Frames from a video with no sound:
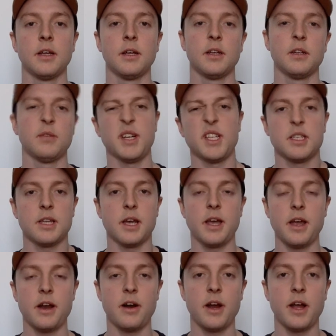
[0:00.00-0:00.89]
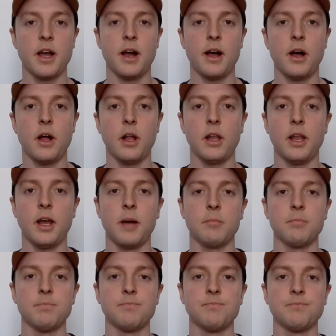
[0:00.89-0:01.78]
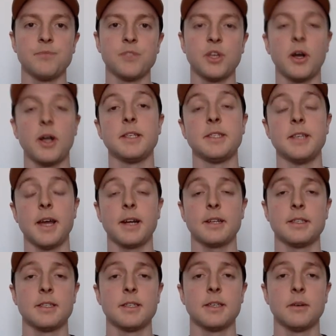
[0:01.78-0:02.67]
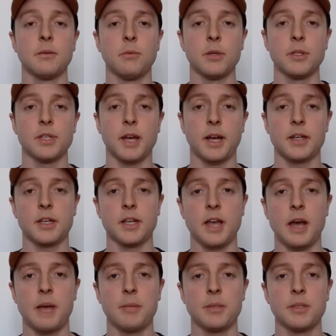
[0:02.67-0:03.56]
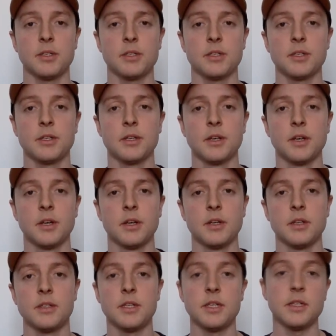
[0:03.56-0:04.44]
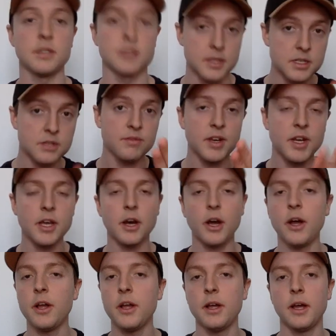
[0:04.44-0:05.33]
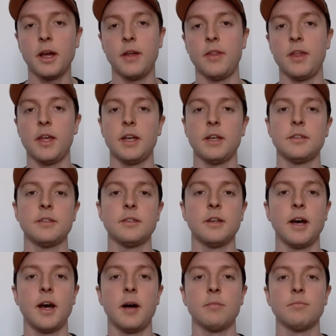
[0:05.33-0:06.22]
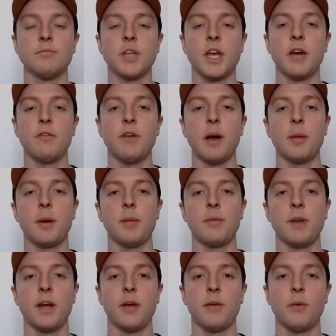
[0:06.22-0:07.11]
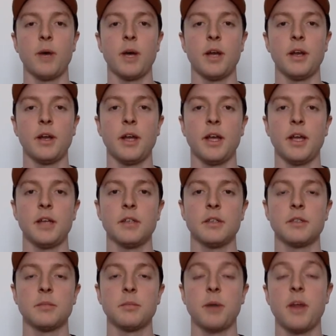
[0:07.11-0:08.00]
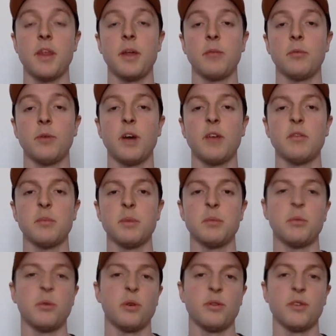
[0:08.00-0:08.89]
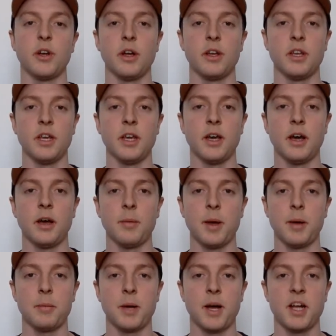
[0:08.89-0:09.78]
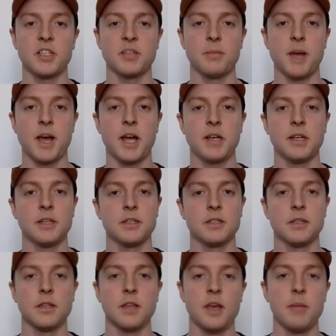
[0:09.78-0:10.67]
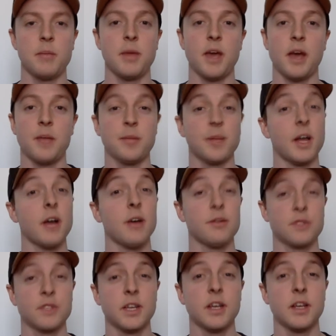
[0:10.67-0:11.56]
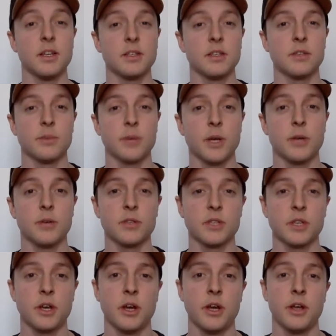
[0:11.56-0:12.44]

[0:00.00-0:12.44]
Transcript: Wednesday area. I'll dissect what's actually happened since this video, and then wrap up round 1, and by then we'll have a bit more of an idea about March Madness and the NBA playoff seedings as well. So